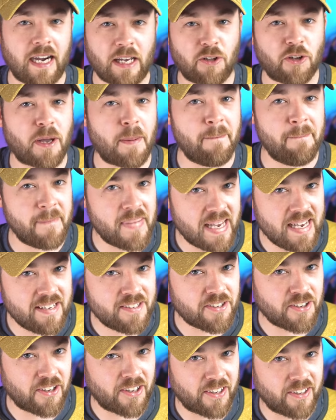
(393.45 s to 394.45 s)
I look
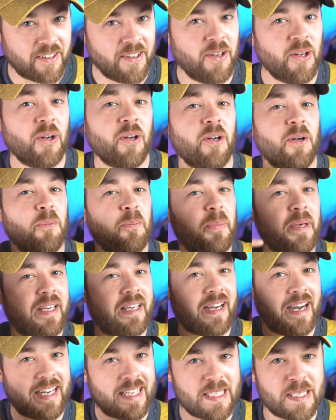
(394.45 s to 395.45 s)
amazing
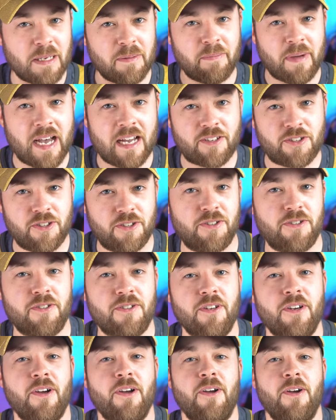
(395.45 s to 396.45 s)
because it
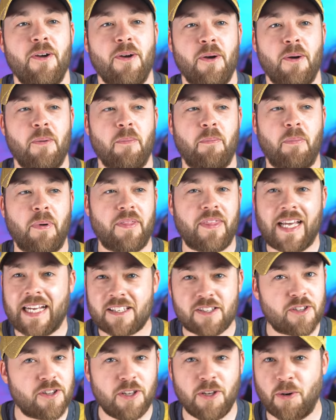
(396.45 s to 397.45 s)
matches, but
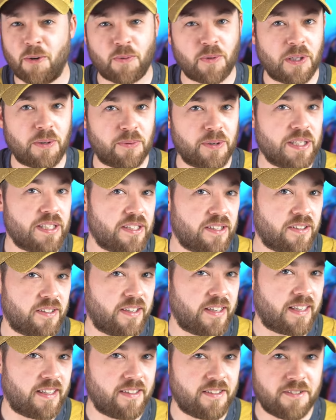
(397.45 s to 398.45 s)
that's the only reason.
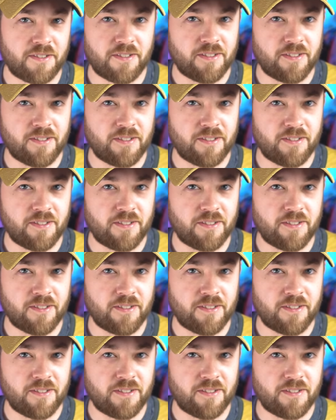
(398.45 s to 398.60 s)
Like,